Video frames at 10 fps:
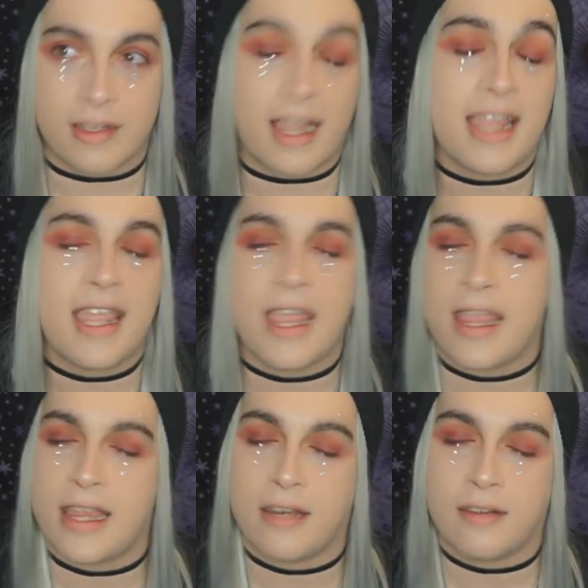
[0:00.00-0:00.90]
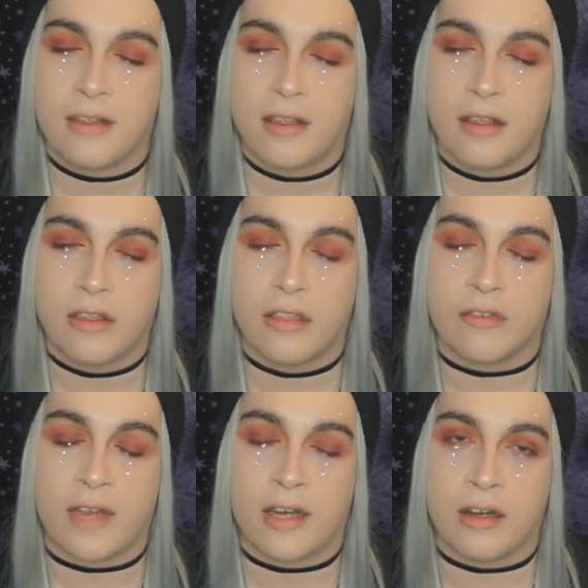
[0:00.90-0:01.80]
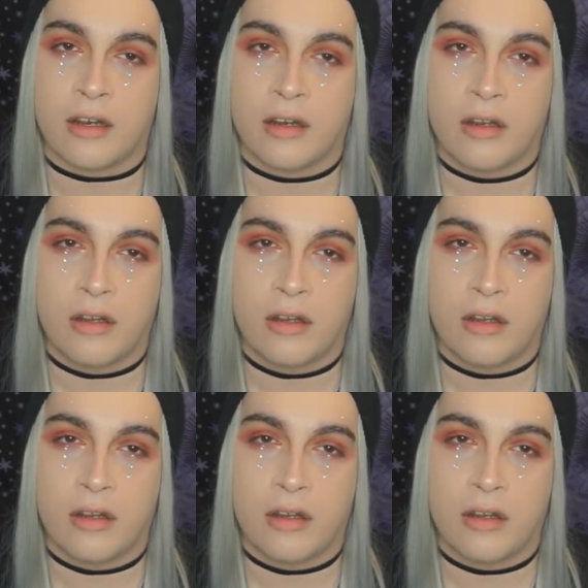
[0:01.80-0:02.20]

Like, I hate the Rider-Waite